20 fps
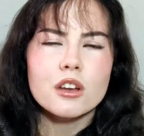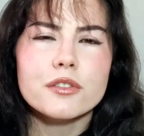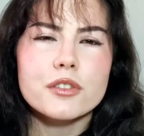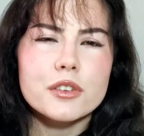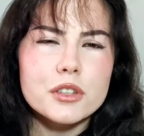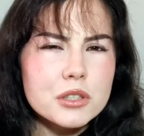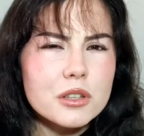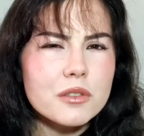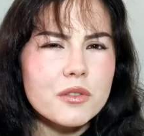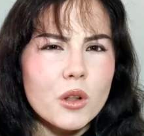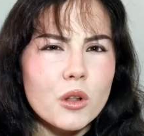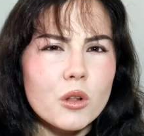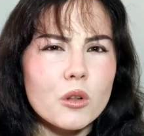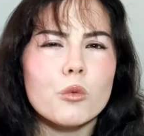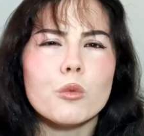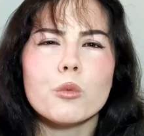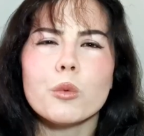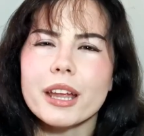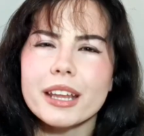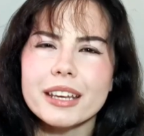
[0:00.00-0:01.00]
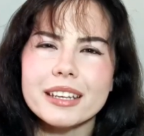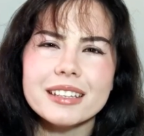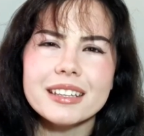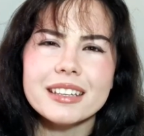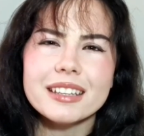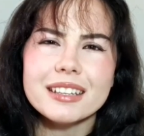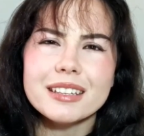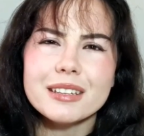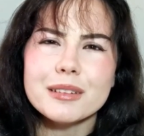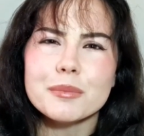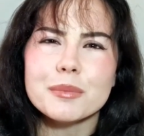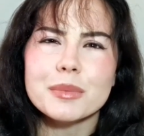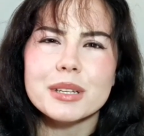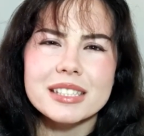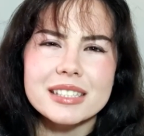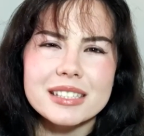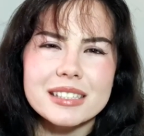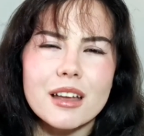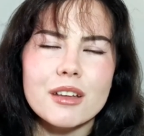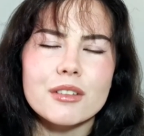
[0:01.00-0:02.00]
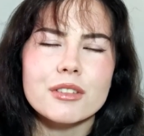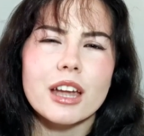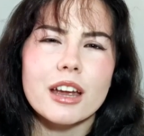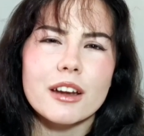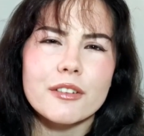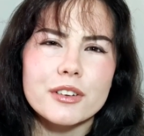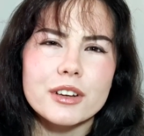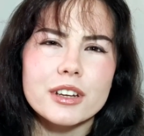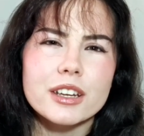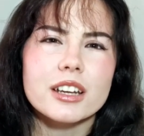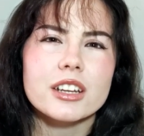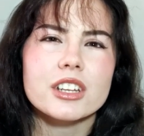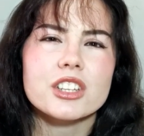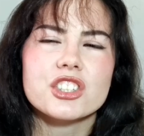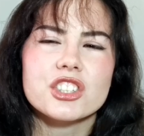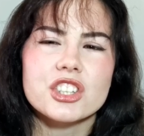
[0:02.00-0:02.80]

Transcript: First of all, when did Miss South Africa